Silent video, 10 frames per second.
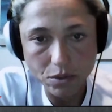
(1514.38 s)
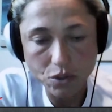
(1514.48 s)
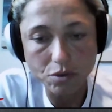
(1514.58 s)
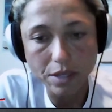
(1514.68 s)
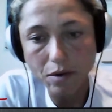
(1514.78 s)

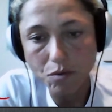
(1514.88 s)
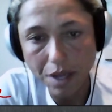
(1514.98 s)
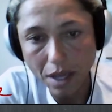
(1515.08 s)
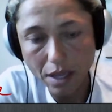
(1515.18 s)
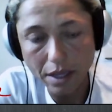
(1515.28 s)
So that
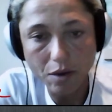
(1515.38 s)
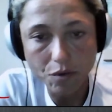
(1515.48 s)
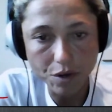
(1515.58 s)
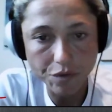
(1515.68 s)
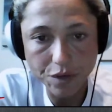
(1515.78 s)
way, like
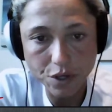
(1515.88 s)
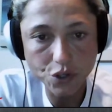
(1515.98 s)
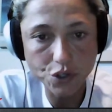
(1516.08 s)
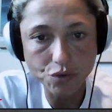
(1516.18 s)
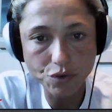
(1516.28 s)
when you
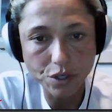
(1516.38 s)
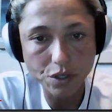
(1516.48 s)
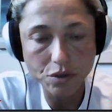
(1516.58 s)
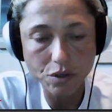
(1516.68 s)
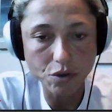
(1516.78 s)
finish
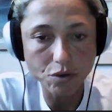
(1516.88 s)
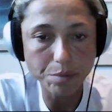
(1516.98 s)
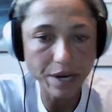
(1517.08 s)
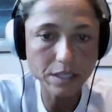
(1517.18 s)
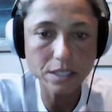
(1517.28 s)
your
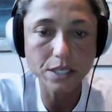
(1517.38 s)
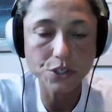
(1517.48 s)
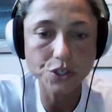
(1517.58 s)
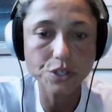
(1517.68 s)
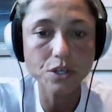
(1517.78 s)
practice
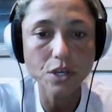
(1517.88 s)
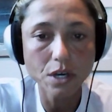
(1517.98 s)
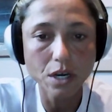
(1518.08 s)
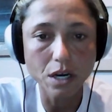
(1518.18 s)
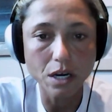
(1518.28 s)
session,
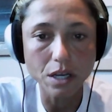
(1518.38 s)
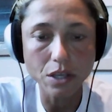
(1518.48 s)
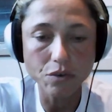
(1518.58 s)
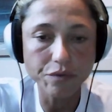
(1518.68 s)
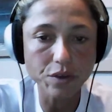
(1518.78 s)

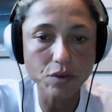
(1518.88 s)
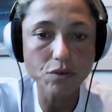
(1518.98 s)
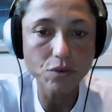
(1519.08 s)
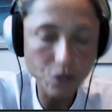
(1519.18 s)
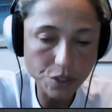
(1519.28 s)
you
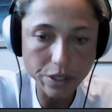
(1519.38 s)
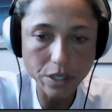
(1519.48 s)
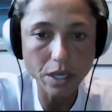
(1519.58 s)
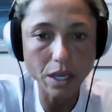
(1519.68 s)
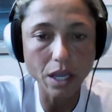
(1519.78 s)
feel
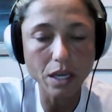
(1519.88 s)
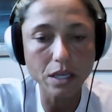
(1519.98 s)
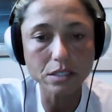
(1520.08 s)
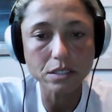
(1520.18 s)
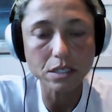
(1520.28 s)
good,
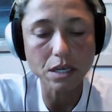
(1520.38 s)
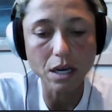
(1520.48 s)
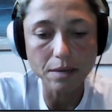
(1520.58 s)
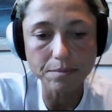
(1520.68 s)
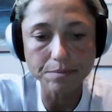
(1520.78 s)
and
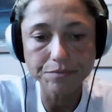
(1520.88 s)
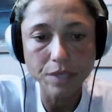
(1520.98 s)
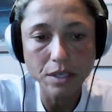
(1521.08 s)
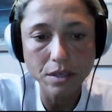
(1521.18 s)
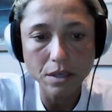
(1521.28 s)

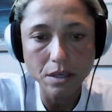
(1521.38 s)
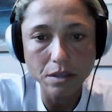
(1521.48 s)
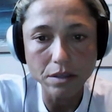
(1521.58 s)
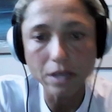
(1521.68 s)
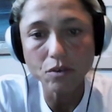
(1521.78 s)

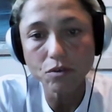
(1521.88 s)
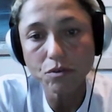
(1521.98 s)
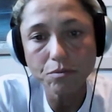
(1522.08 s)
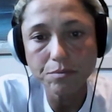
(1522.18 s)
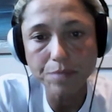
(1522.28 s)
then
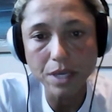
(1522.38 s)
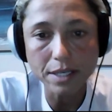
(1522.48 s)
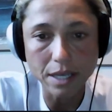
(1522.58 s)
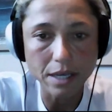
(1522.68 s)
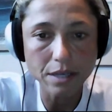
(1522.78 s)
you'll be
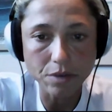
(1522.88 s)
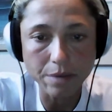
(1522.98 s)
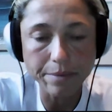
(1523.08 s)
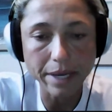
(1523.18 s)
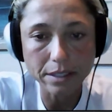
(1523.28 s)
excited to
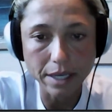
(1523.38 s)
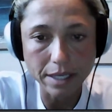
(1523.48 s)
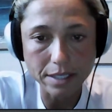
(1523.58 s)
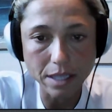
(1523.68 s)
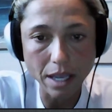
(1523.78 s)
come back the
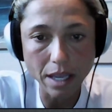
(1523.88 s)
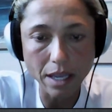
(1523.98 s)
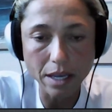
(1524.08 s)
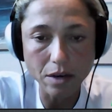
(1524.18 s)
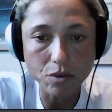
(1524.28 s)
next
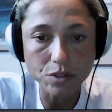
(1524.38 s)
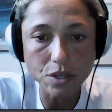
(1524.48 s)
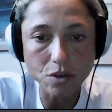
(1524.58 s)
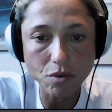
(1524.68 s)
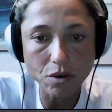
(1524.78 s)
day and
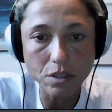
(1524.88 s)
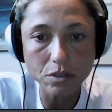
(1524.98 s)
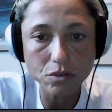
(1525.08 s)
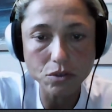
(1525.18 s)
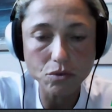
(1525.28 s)
continue on
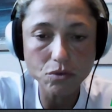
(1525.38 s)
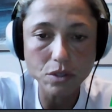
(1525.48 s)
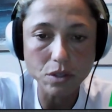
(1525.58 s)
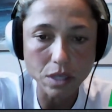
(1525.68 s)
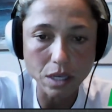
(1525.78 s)
to the